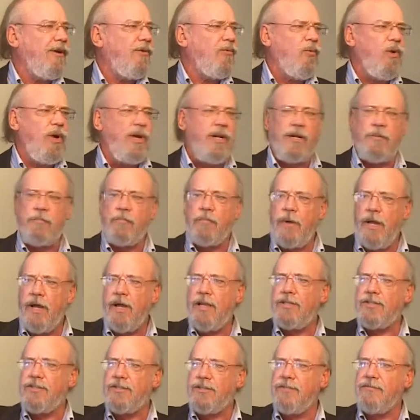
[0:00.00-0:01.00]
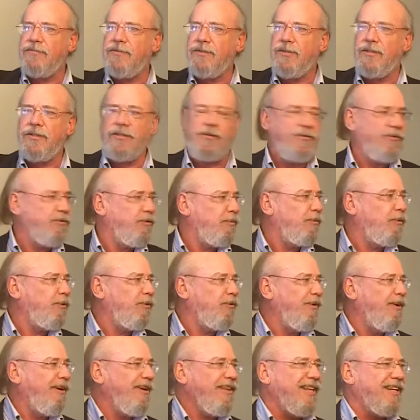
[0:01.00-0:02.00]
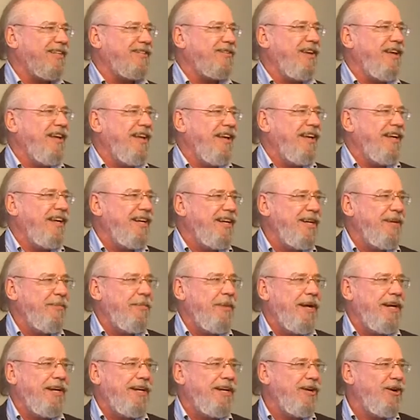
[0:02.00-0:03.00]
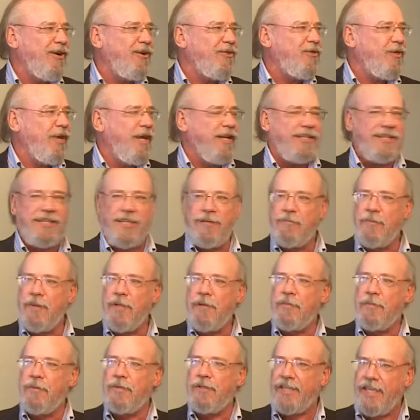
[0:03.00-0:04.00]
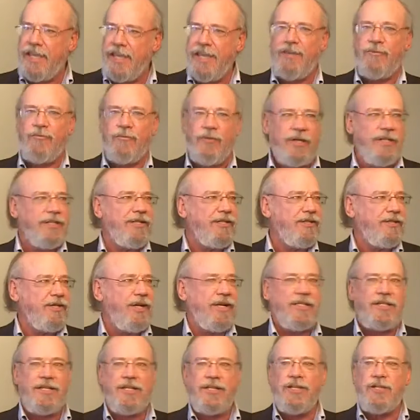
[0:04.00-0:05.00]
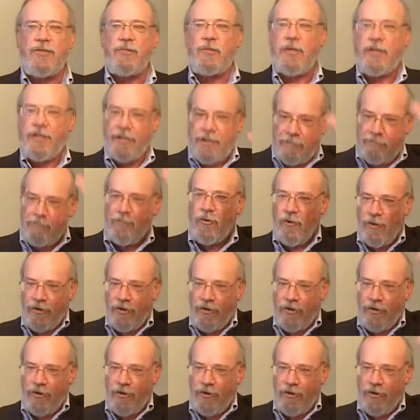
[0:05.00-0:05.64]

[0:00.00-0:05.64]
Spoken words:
Oh, what a positive, good group you are. That's good. Anybody here think that people can't really change? They just become